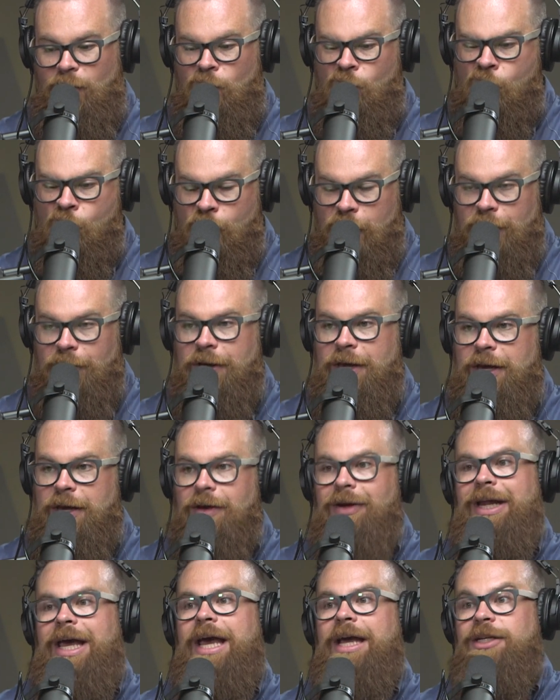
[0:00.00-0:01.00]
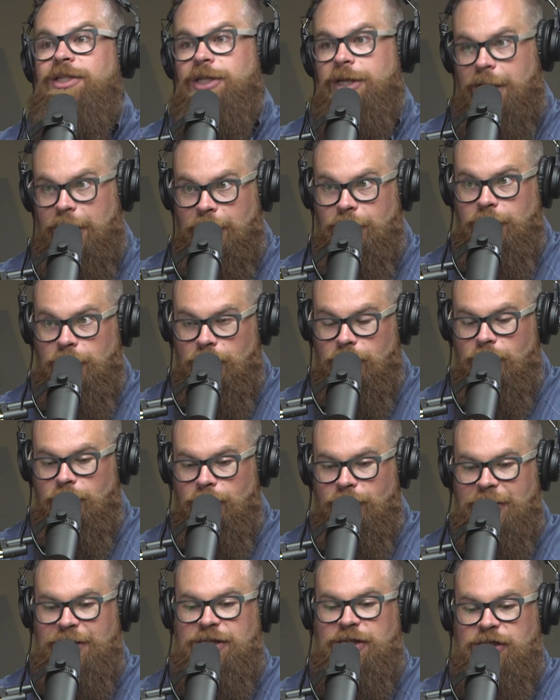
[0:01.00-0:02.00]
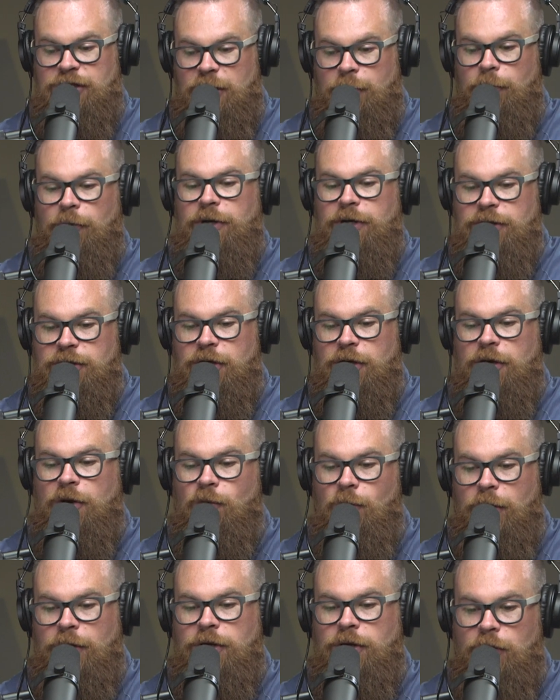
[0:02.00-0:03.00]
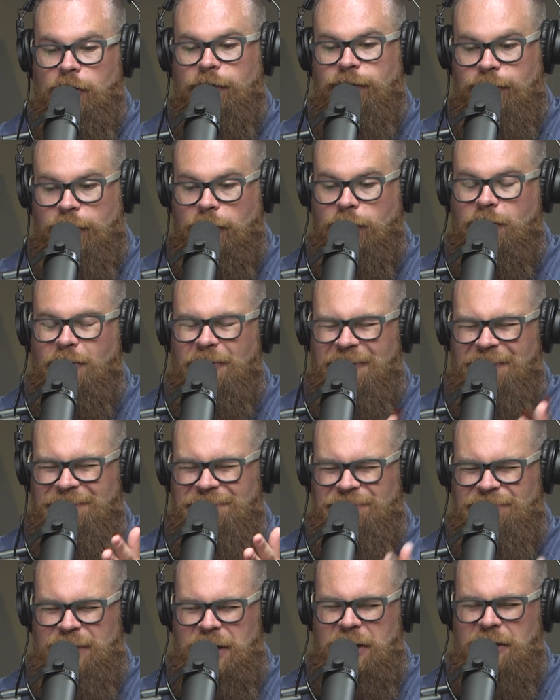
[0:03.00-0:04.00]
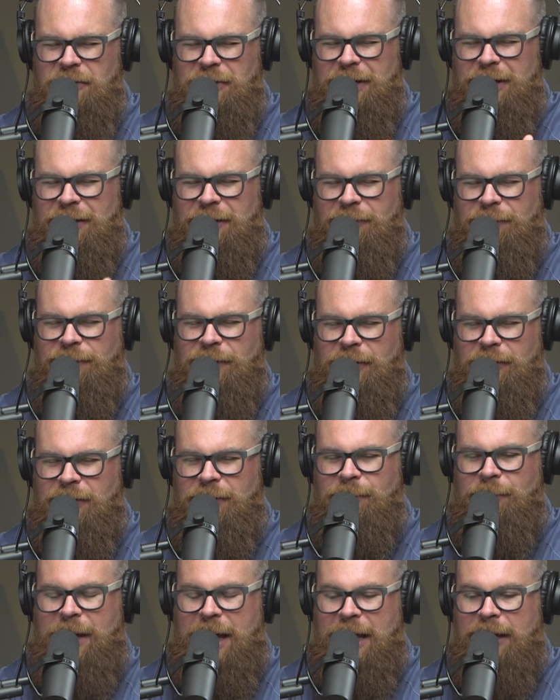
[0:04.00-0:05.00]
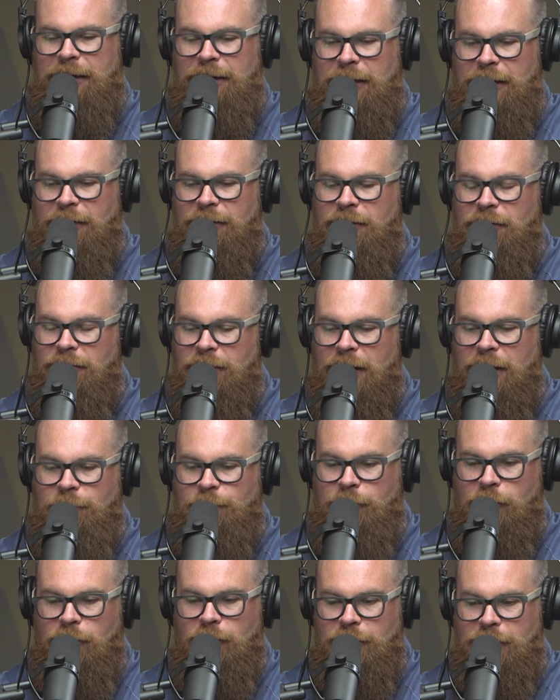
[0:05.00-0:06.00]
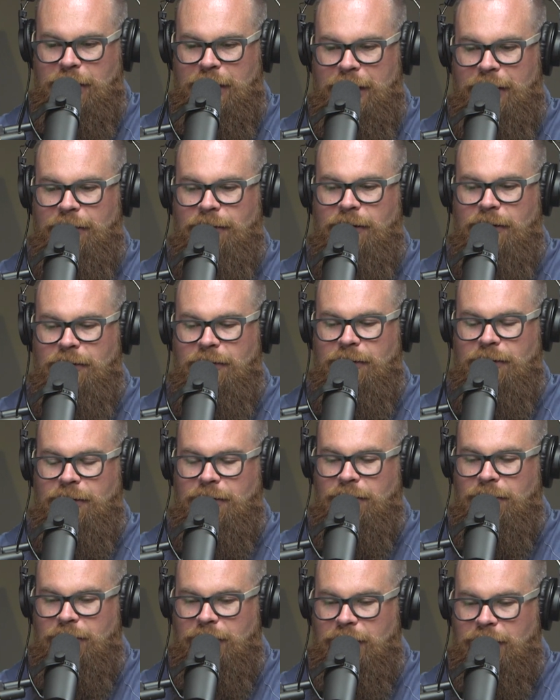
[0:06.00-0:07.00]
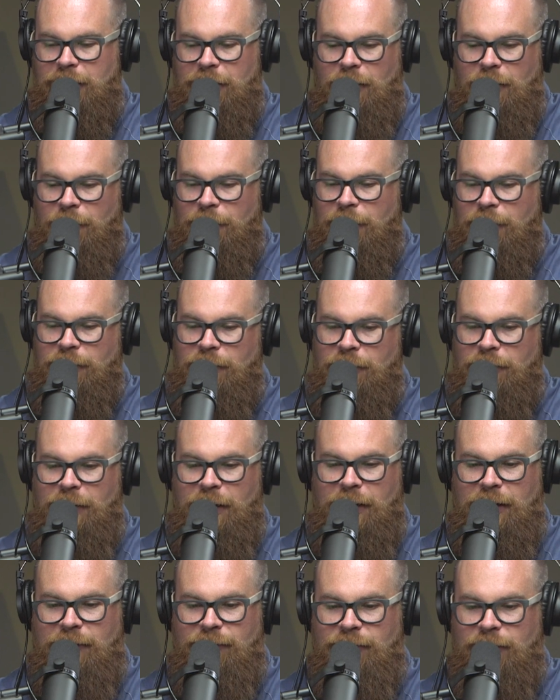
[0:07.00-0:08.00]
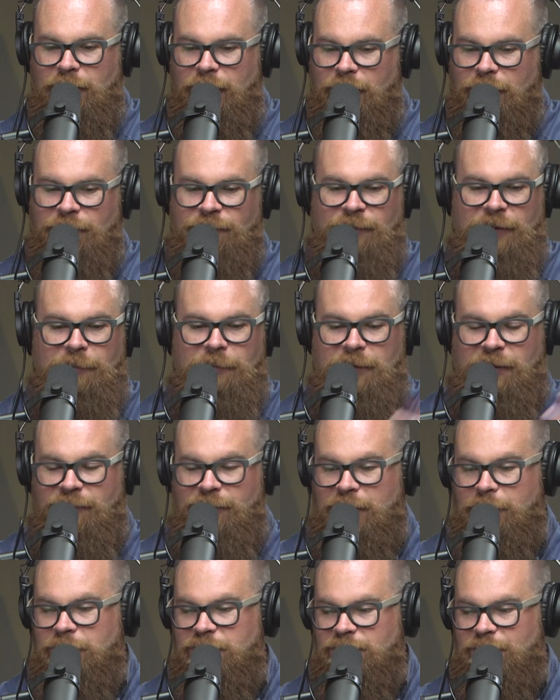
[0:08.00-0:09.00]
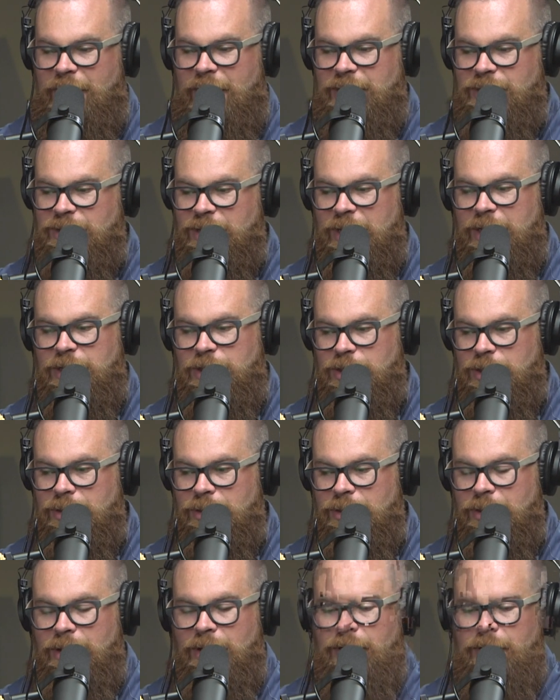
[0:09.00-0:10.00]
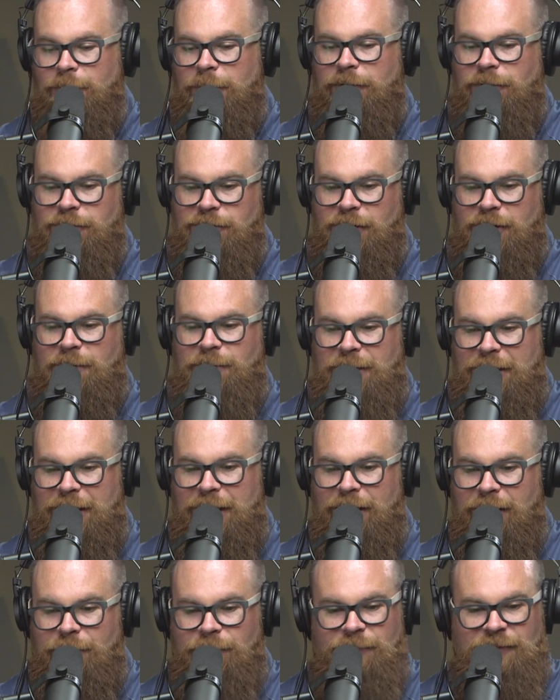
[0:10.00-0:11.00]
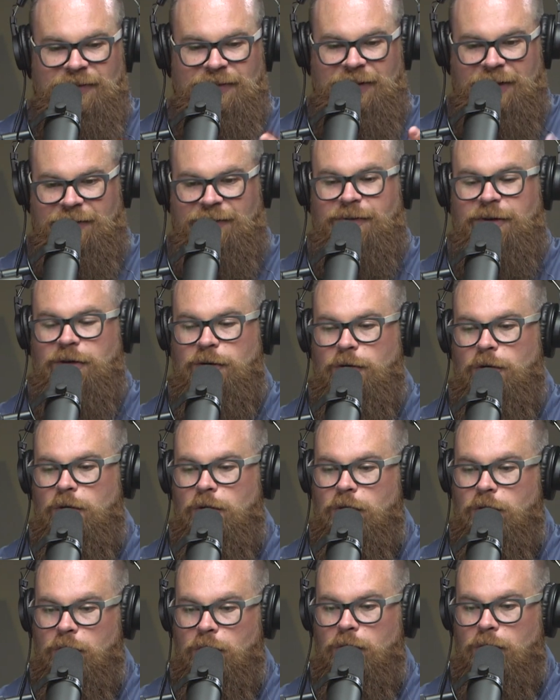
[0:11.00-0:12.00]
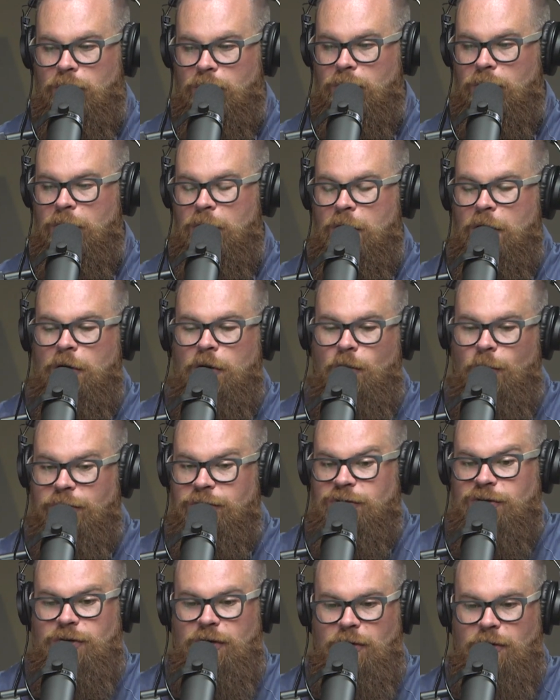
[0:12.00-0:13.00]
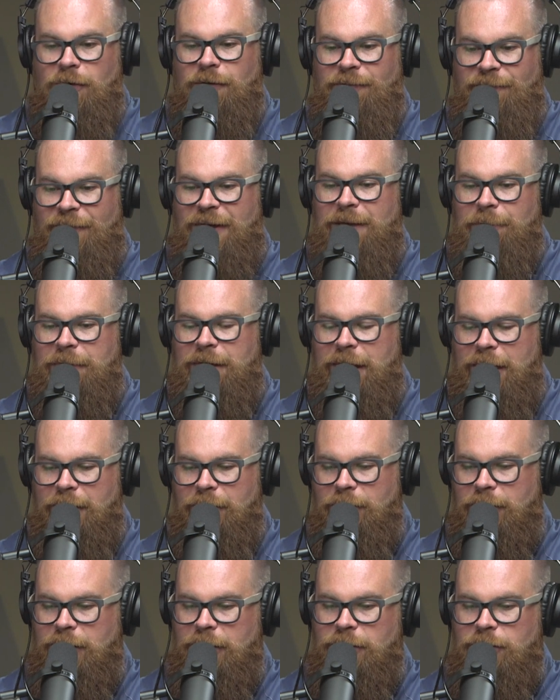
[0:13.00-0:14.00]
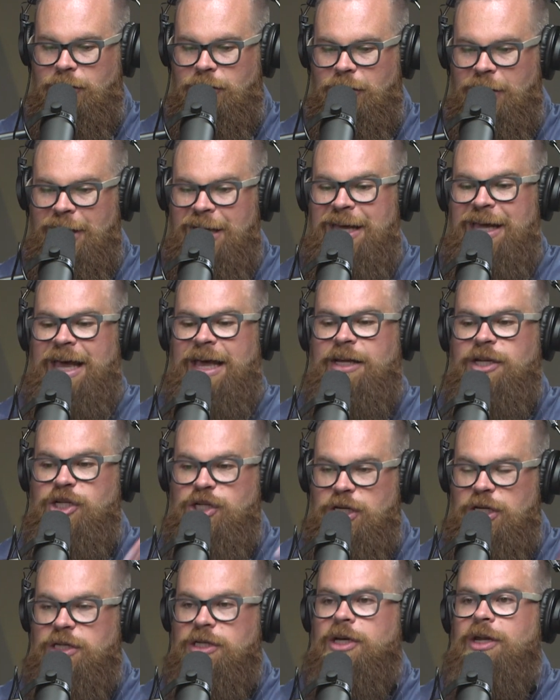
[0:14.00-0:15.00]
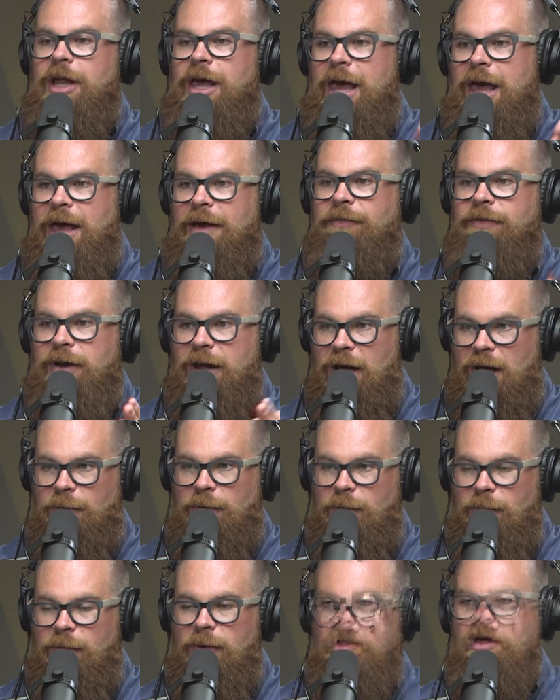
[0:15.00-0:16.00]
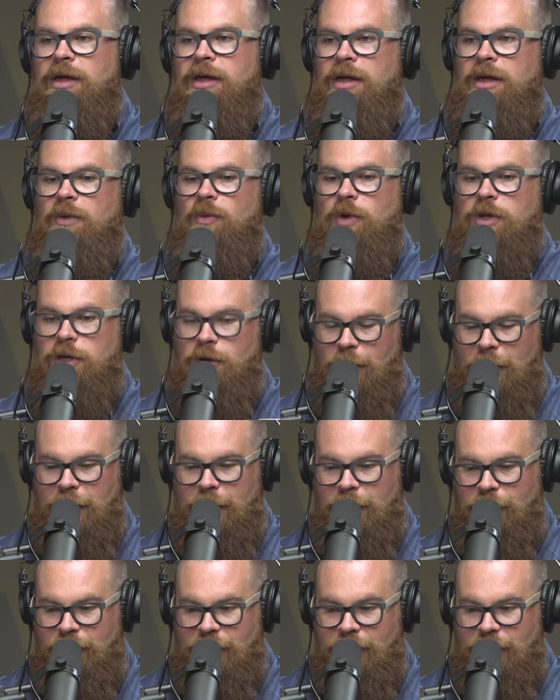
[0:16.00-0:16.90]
we're here to educate you that someone is going to want your photo very, very badly. They're not born yet. They're not even a figment of anyone's imagination, but there's going to be a 16-year-old girl who wants to know her family heritage, and she's going to have an album when you hire